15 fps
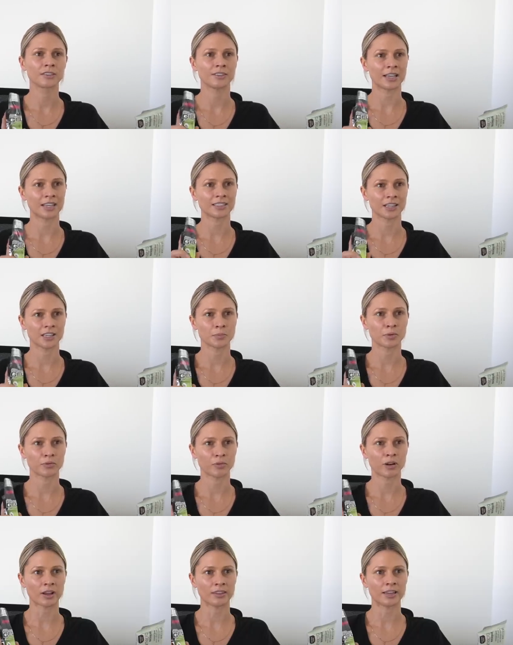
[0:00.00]
right. that's going to
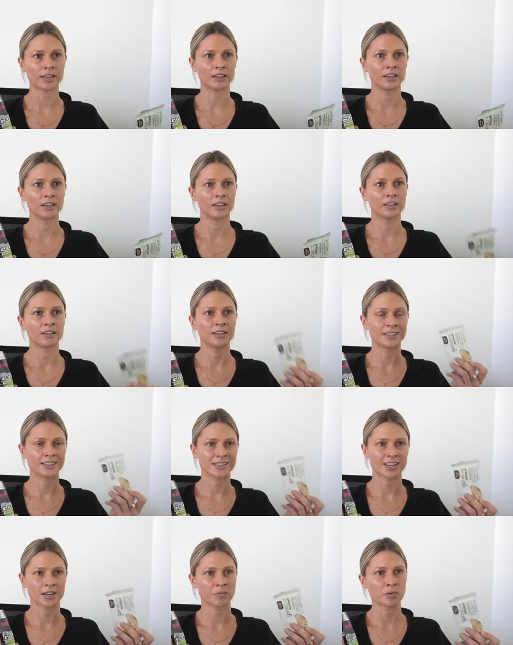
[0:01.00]
provide that. Okay.
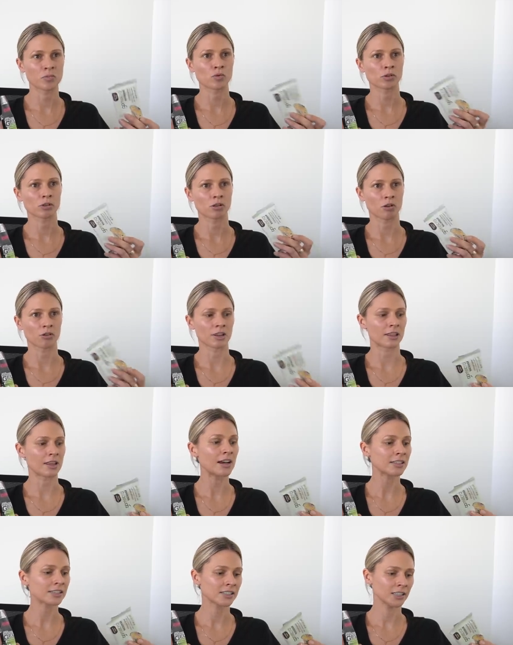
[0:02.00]
This is going to be more longer
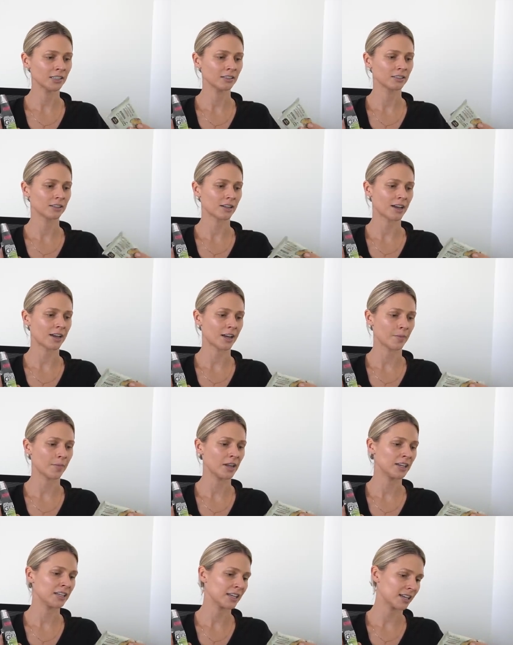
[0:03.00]
lasting.
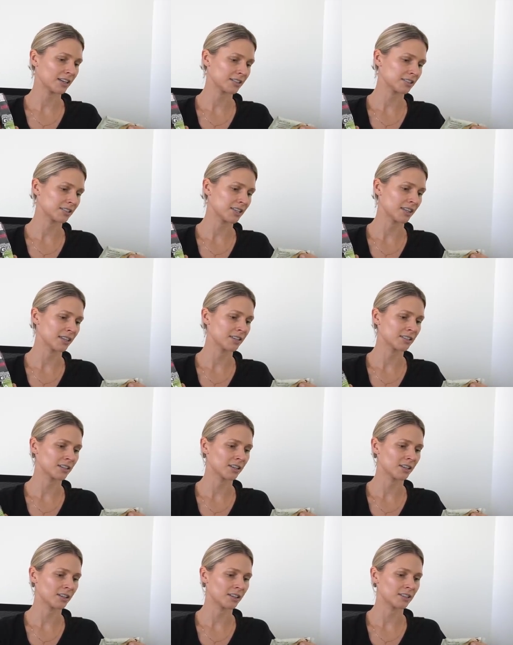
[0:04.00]
Um, and again, as I said, there's
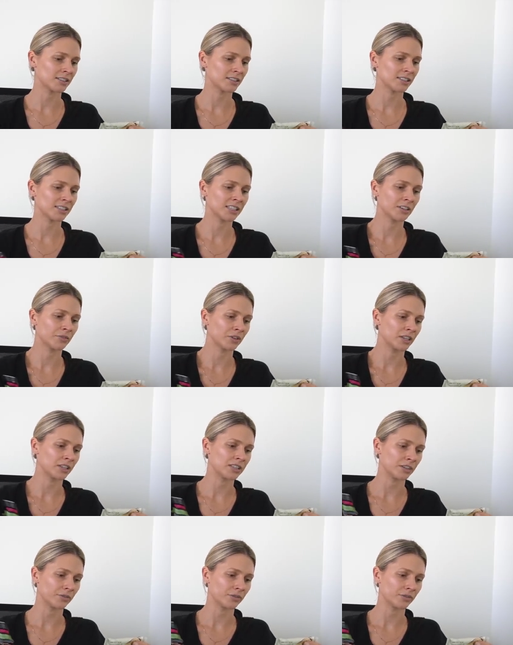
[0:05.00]
a there's a significant